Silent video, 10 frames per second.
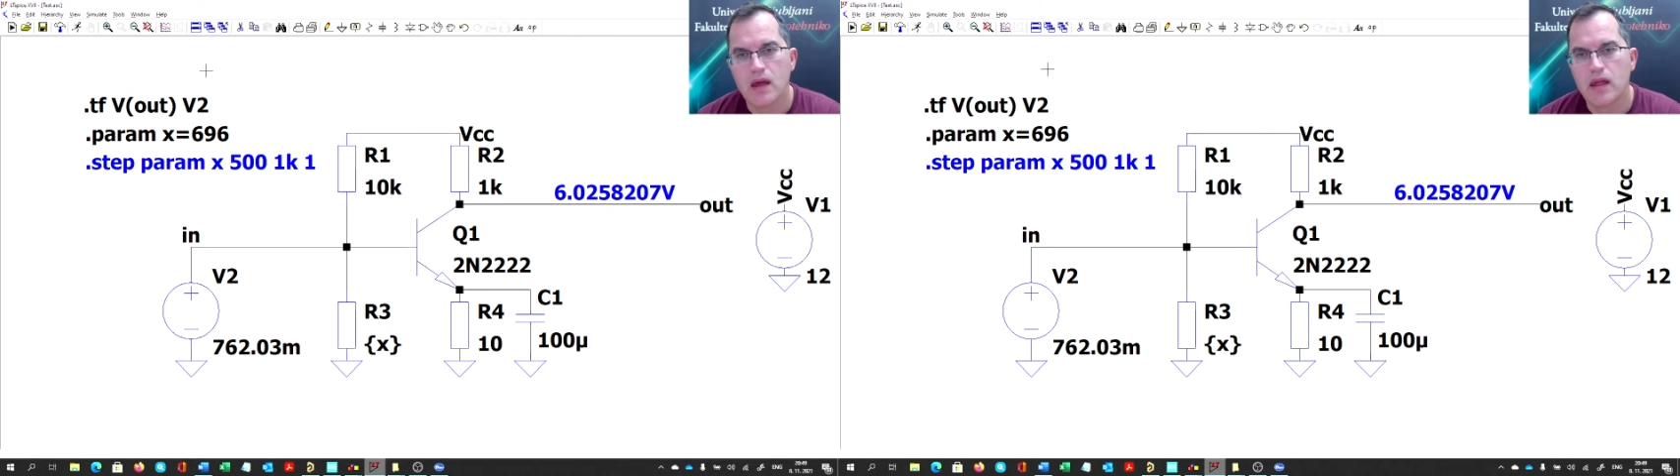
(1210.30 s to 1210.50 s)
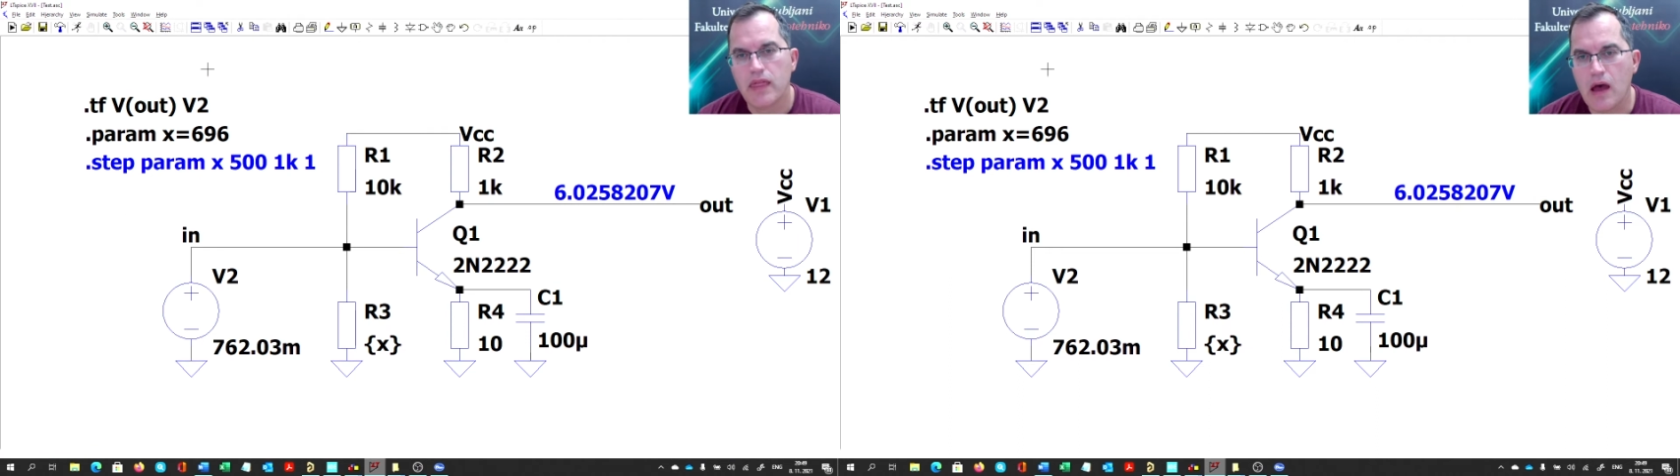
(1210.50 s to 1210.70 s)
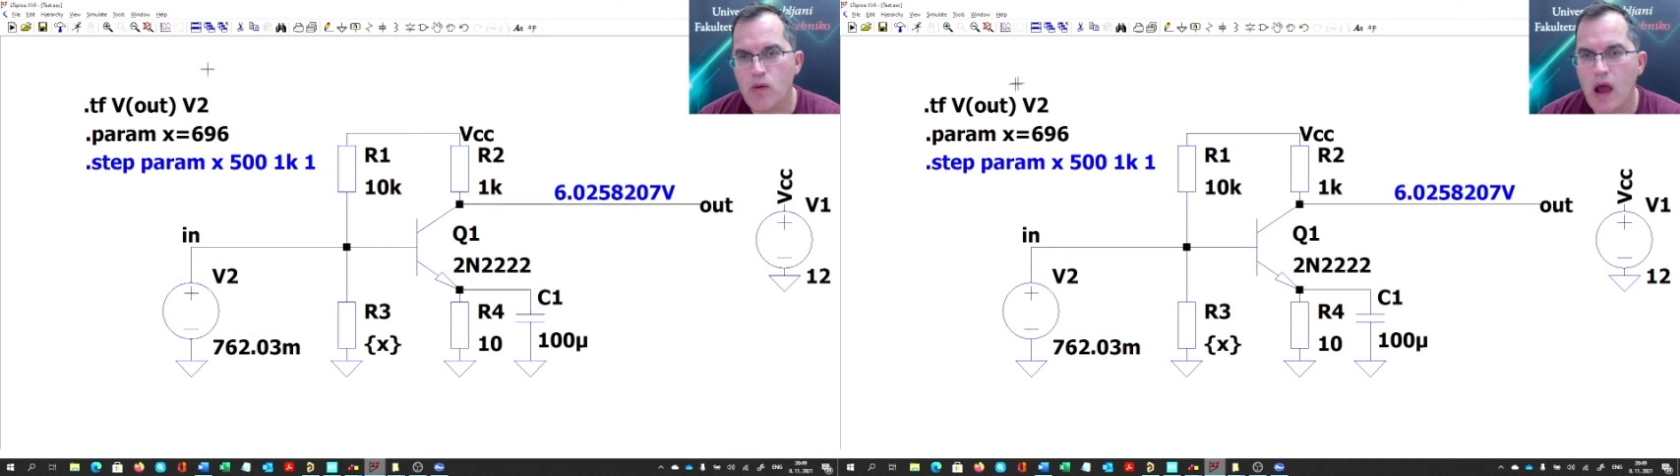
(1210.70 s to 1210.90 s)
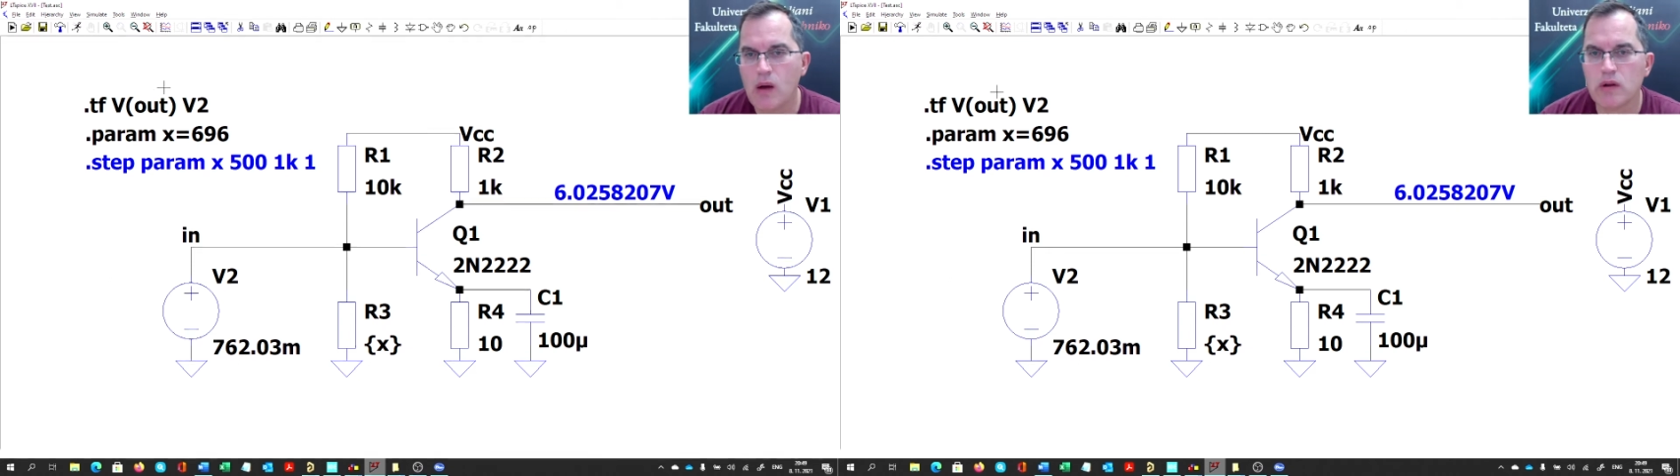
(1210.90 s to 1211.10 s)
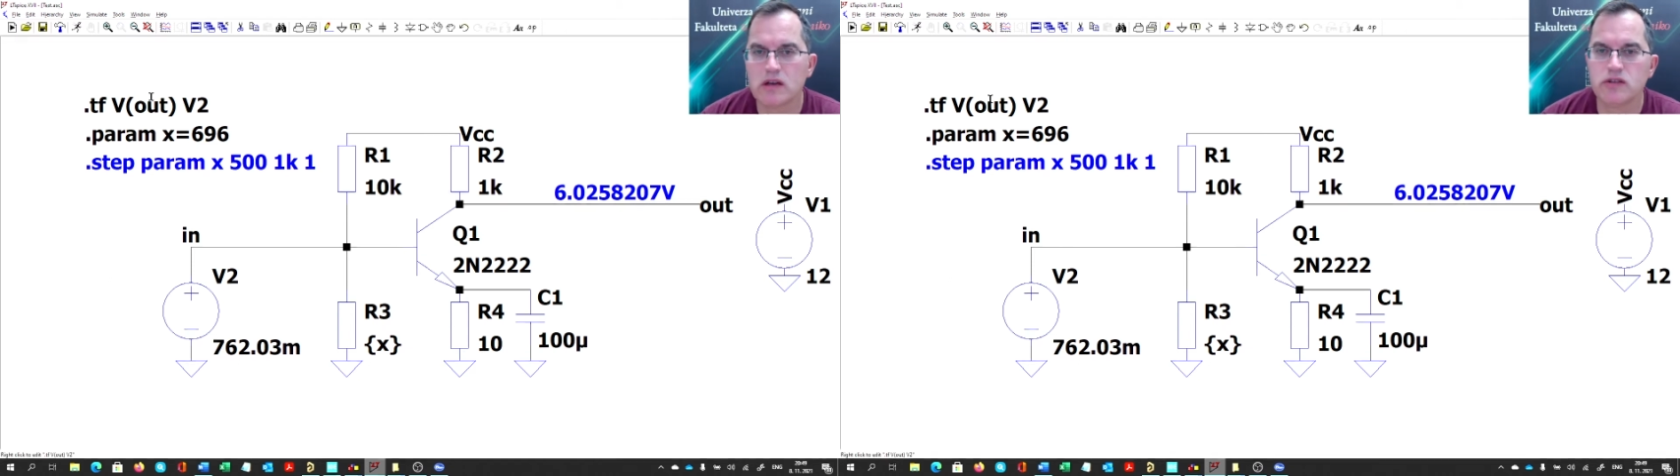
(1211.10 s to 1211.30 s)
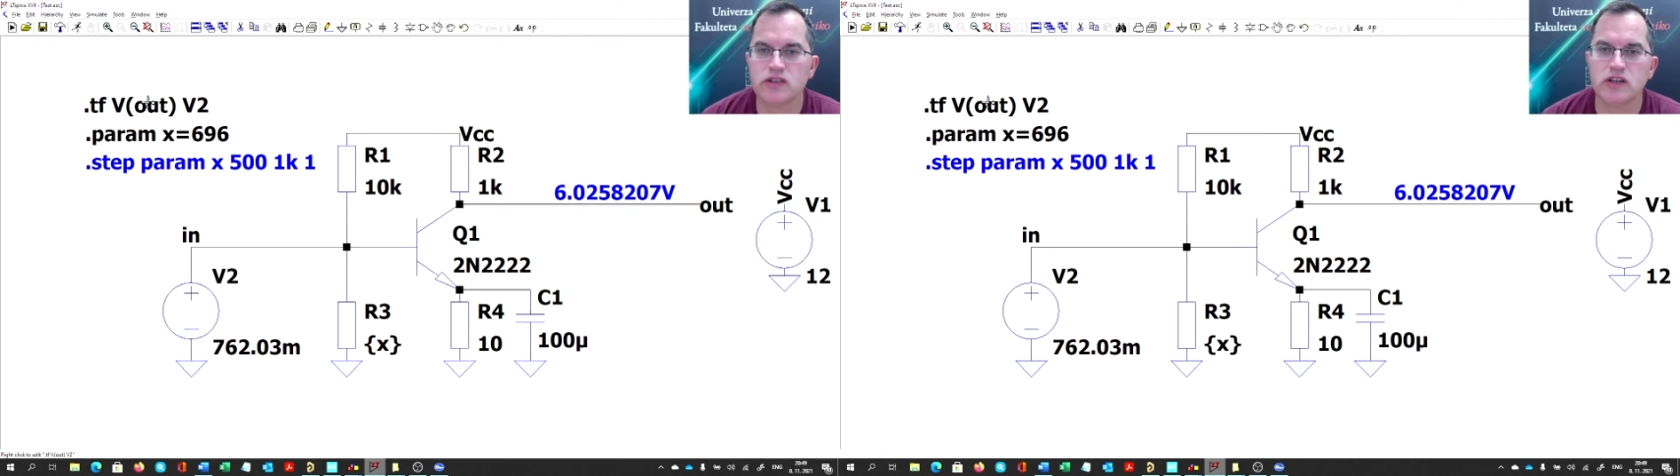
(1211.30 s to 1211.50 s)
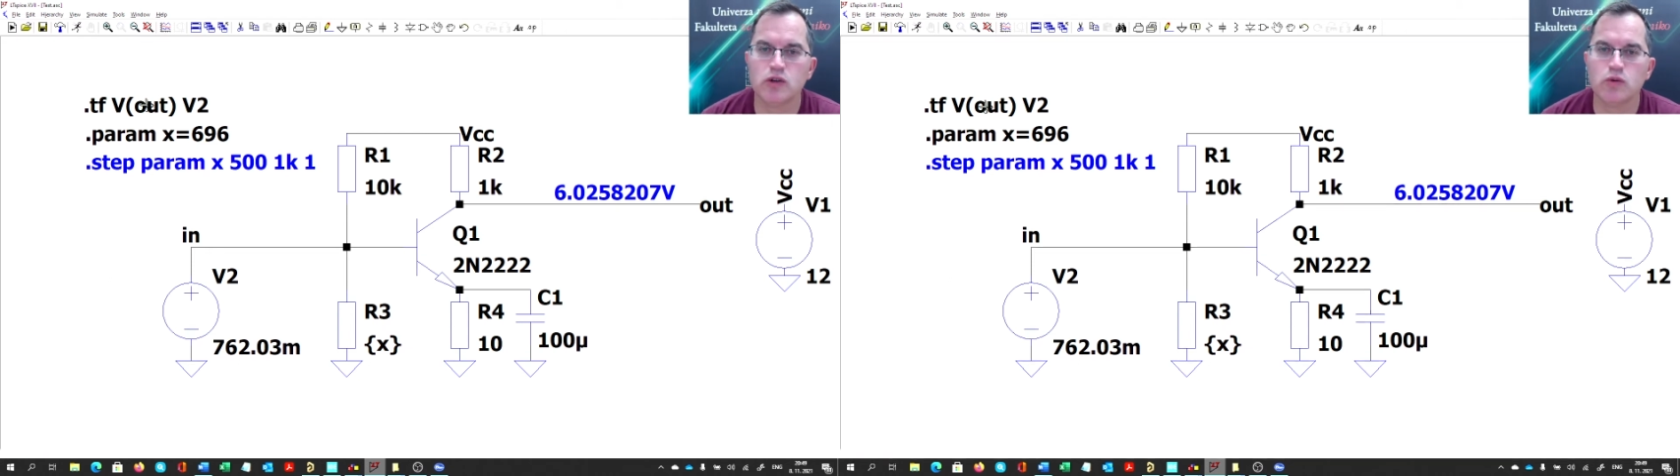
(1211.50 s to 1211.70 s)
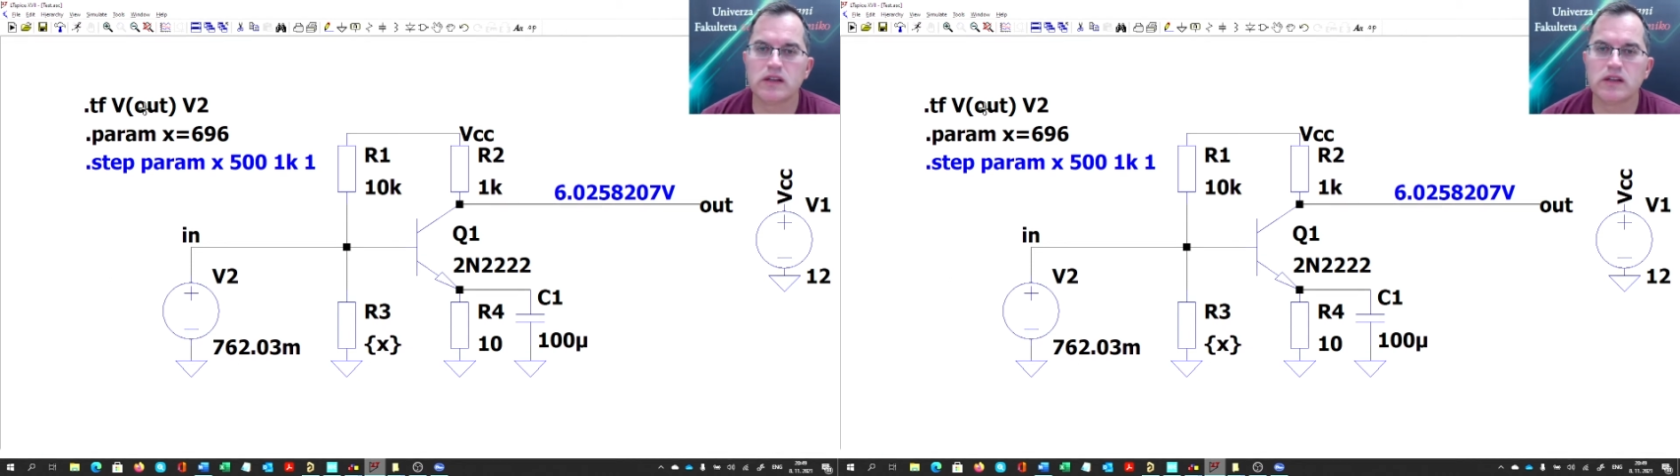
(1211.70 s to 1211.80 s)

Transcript: Now I will continue with